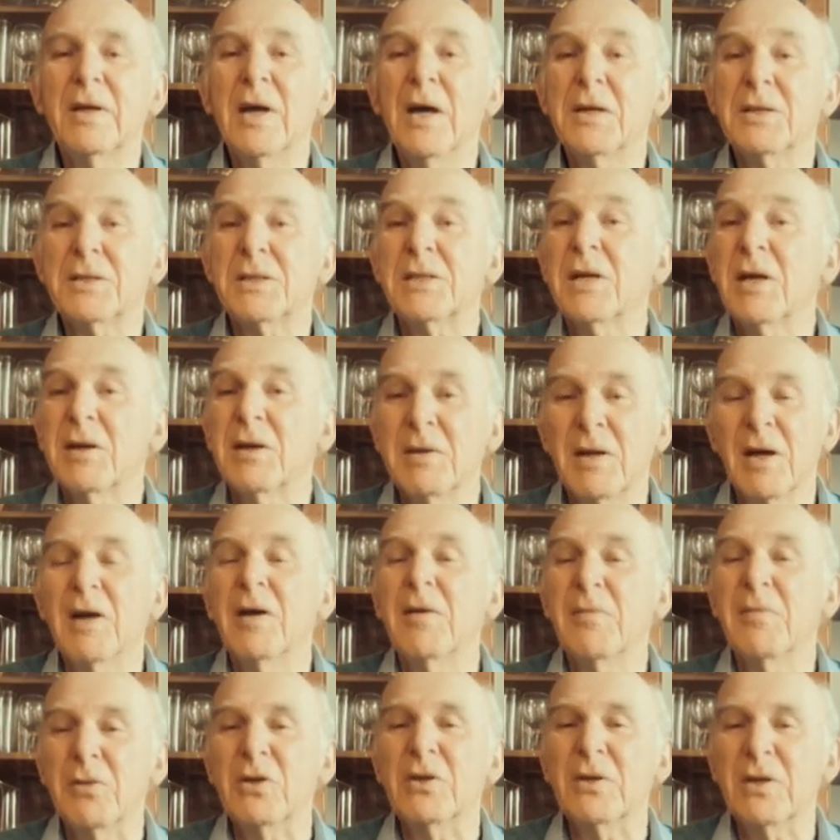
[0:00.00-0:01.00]
Yes,
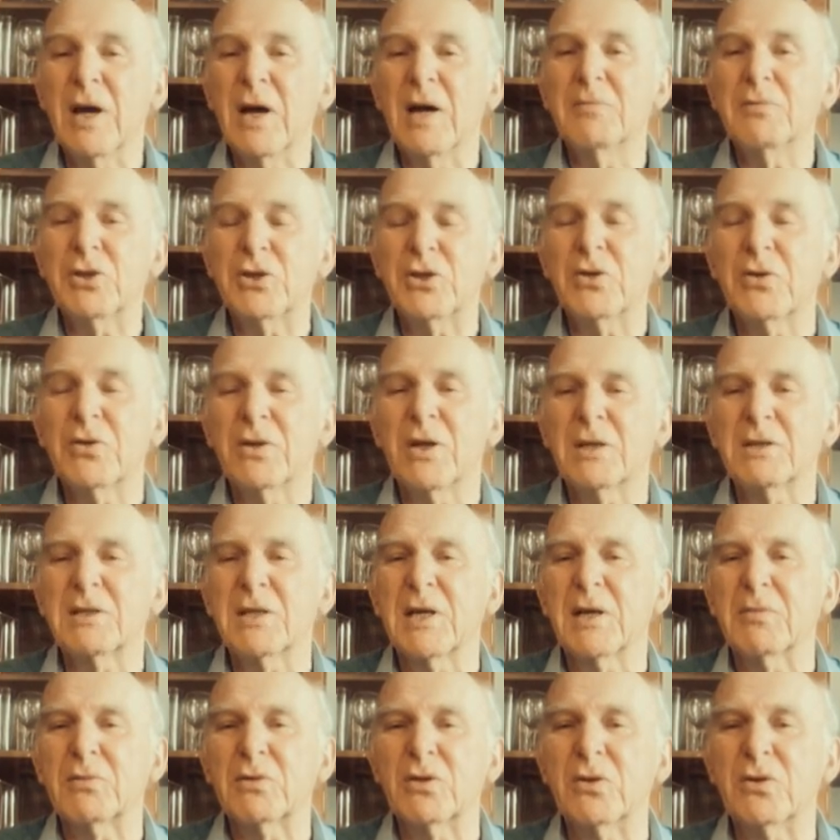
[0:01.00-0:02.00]
I mean, I'm sure
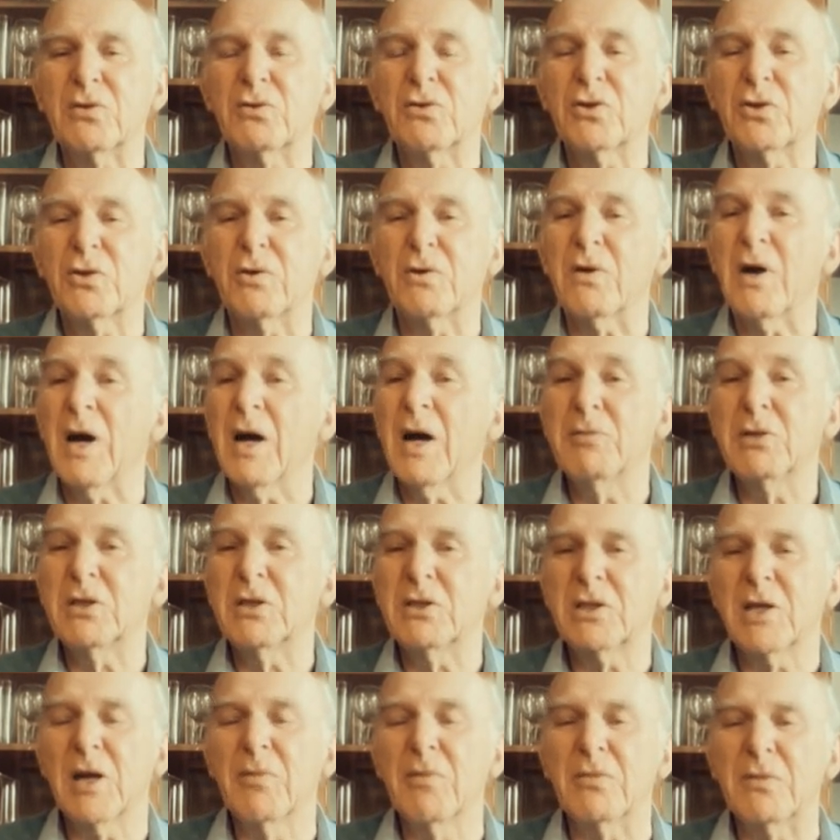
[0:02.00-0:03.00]
that's absolutely true. I mean,
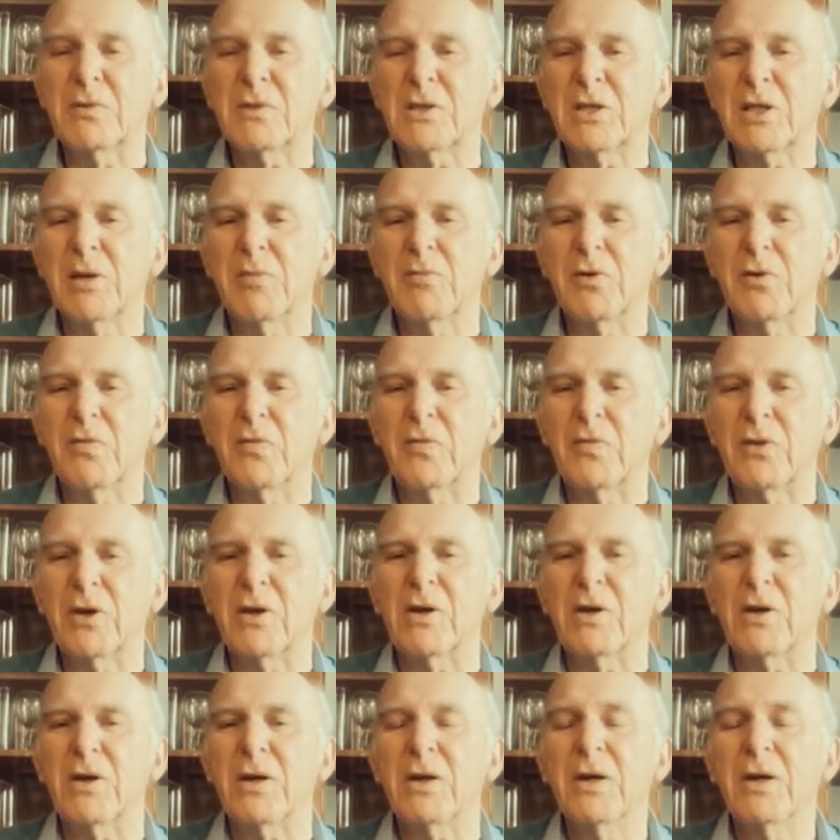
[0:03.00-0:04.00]
some of
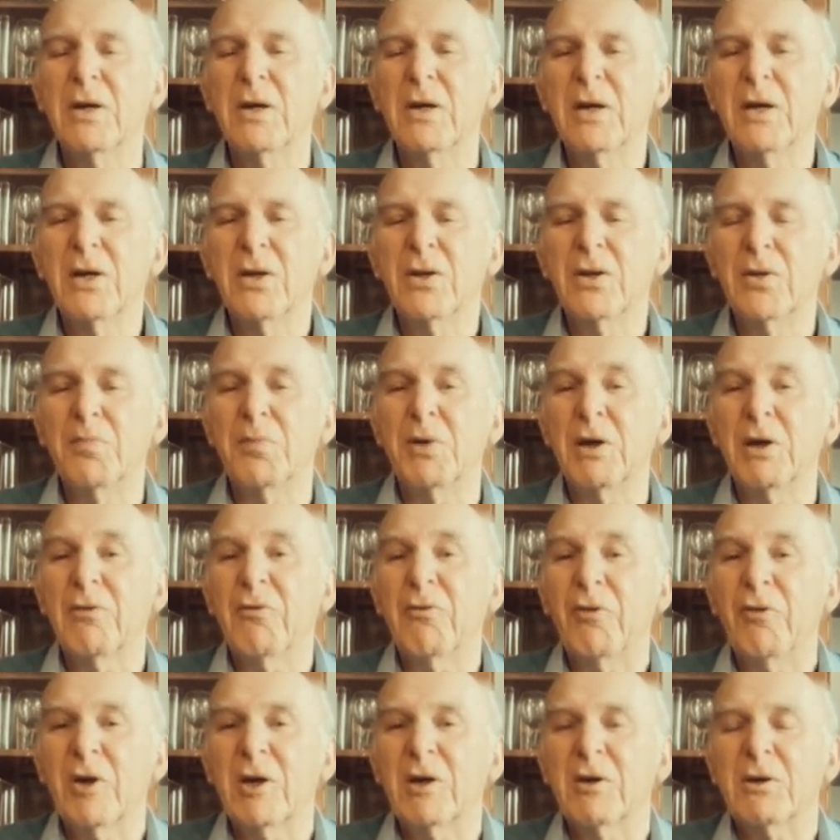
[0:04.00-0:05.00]
the big
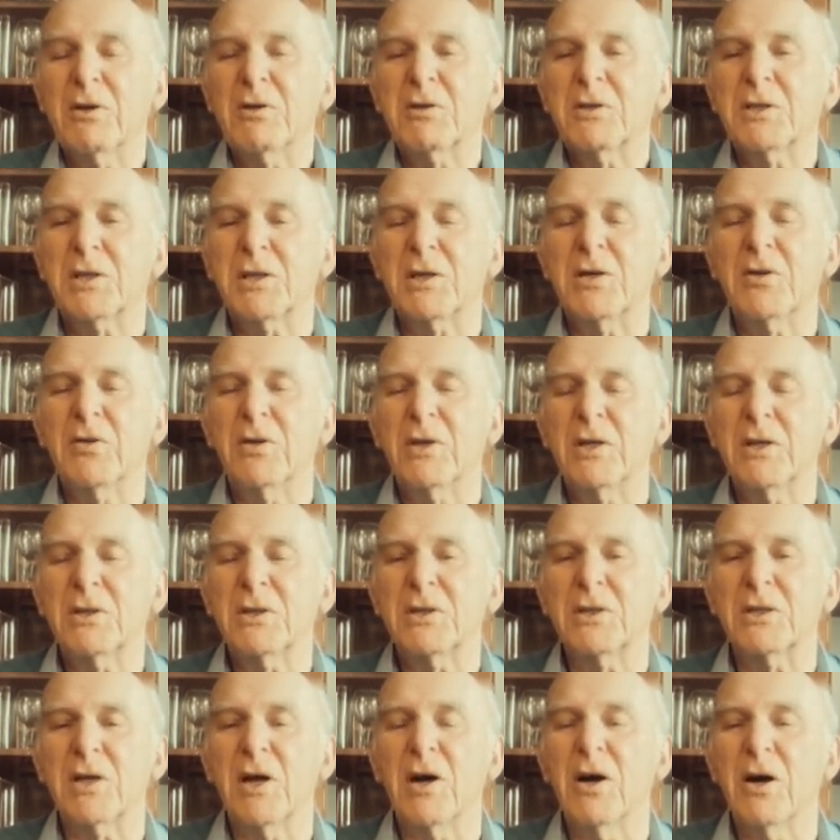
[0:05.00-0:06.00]
figures in
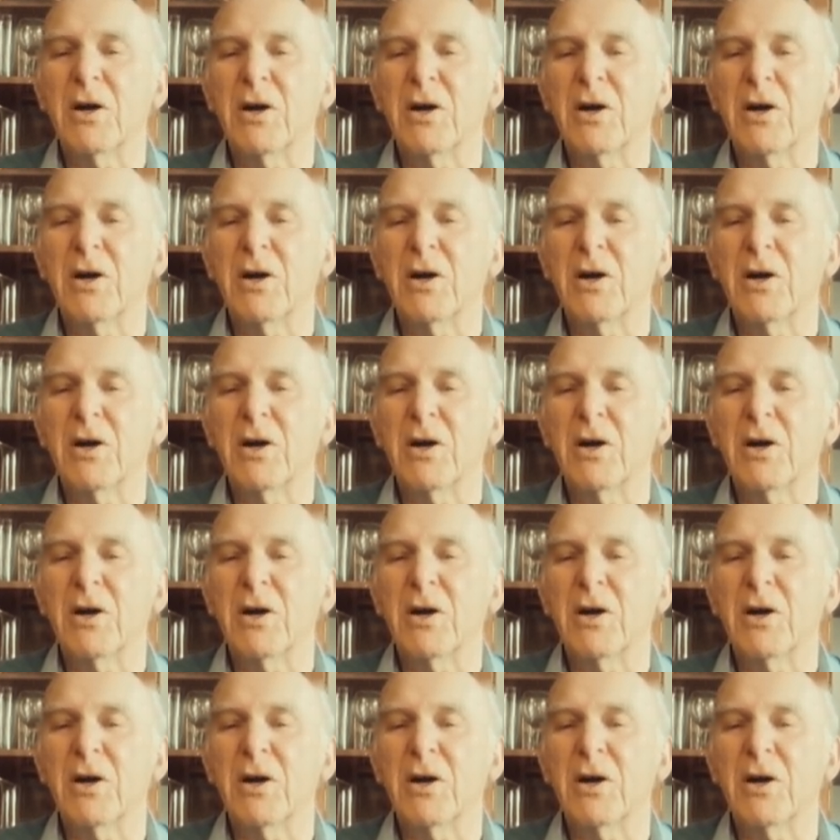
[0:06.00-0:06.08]
this